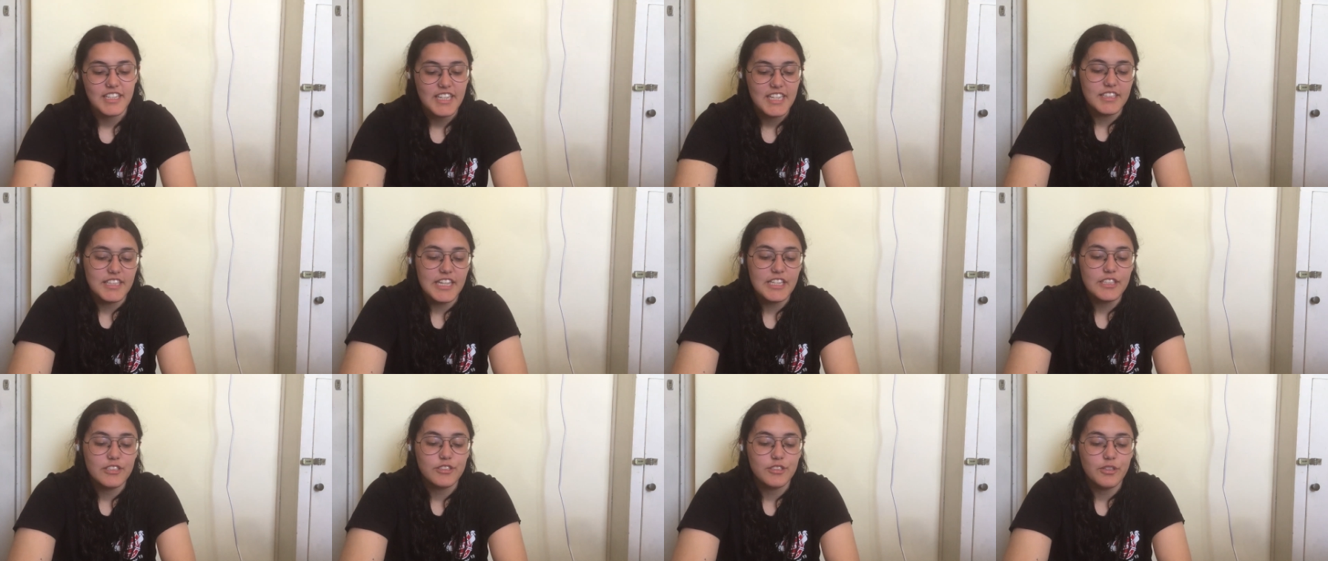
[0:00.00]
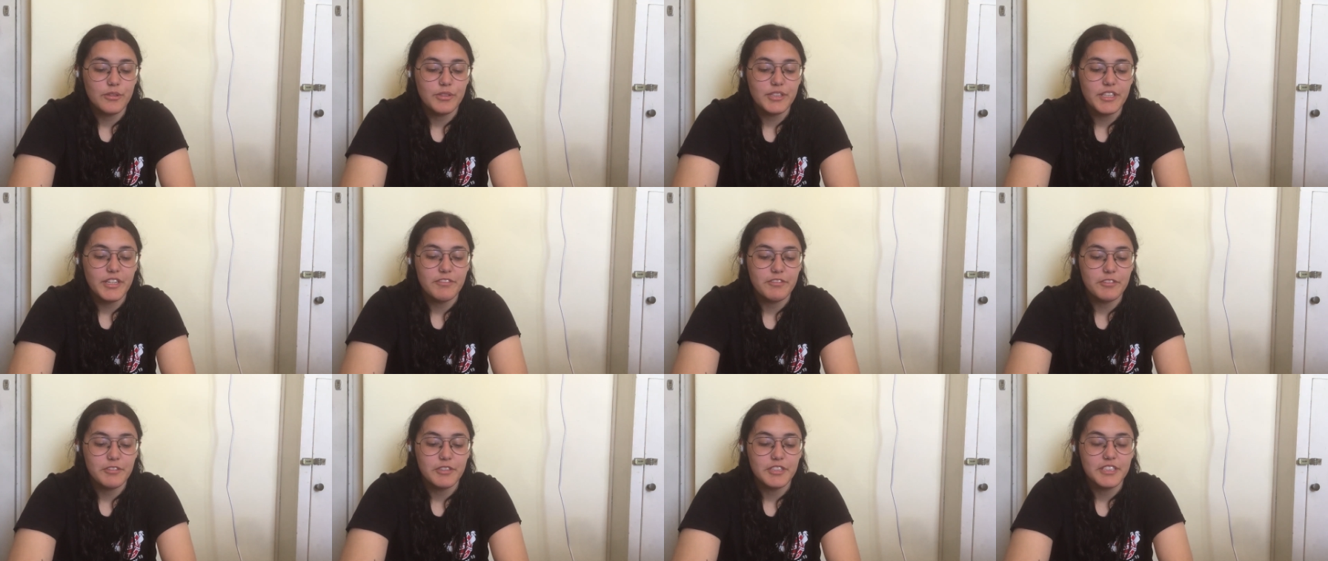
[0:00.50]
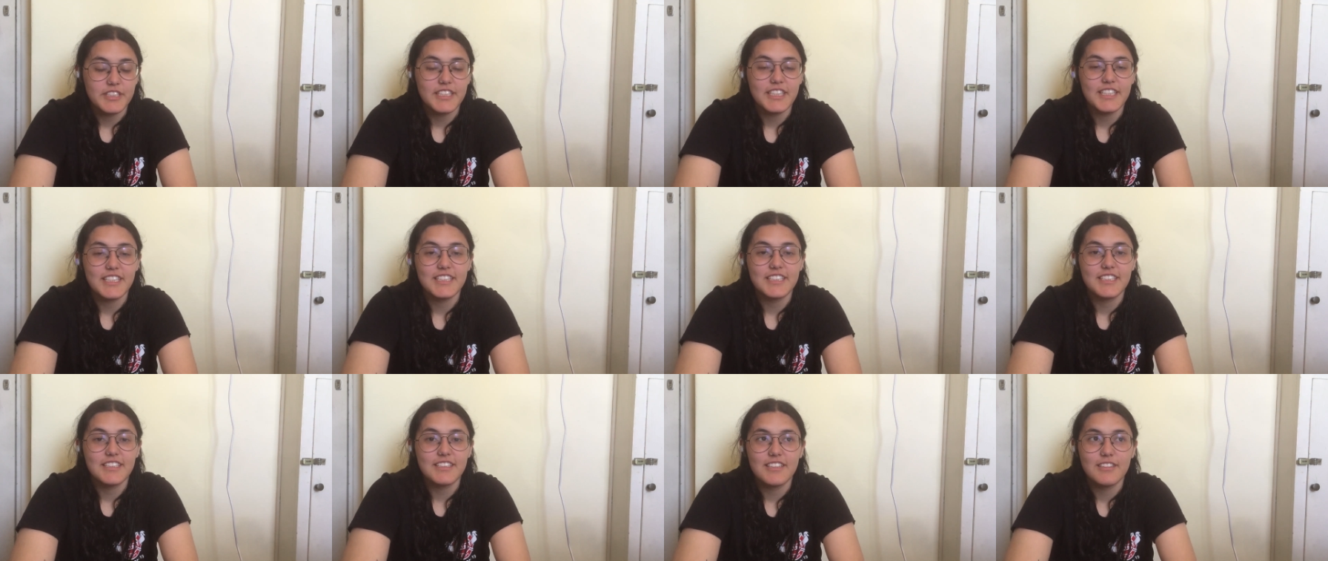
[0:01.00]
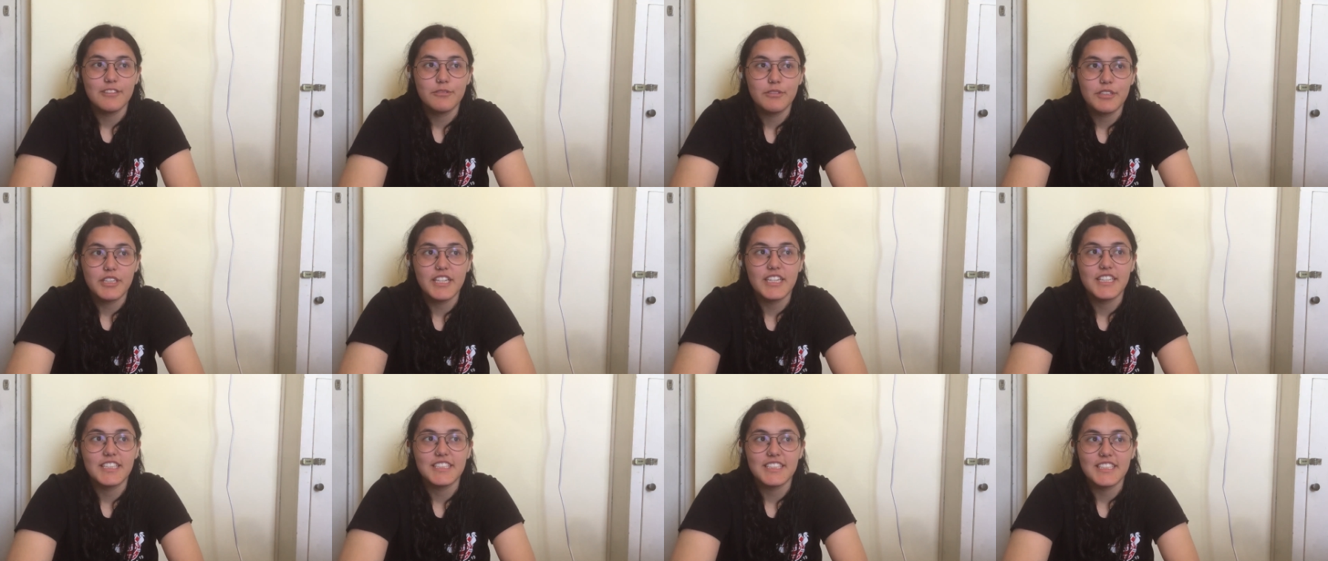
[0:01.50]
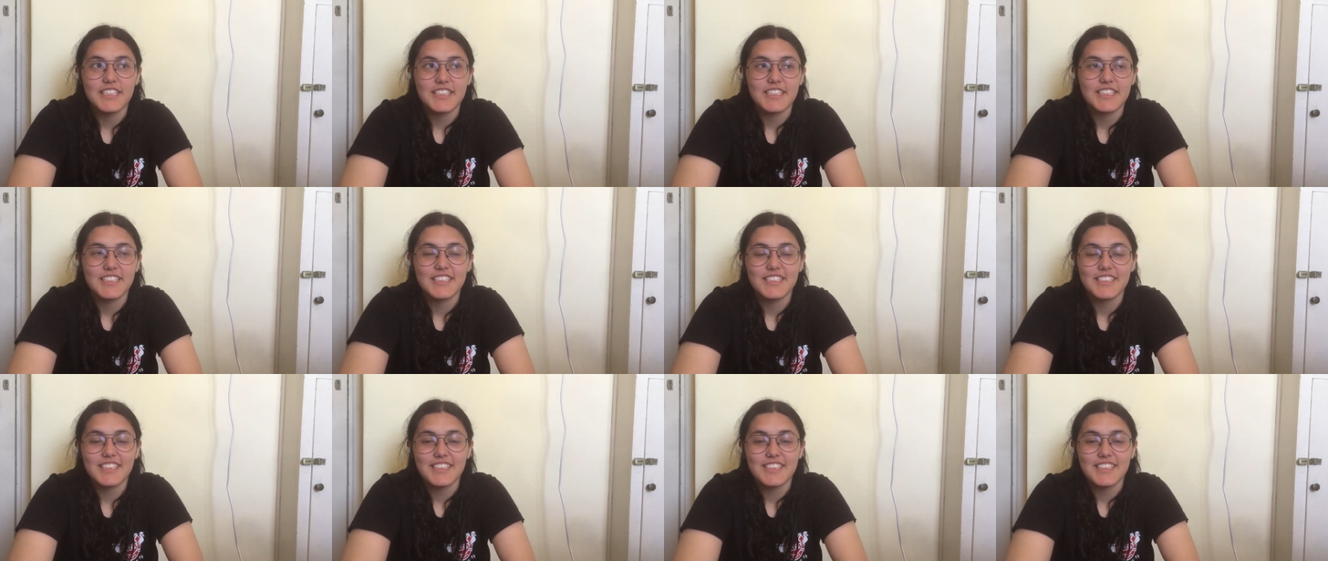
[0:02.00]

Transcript: they told everyone that lucas is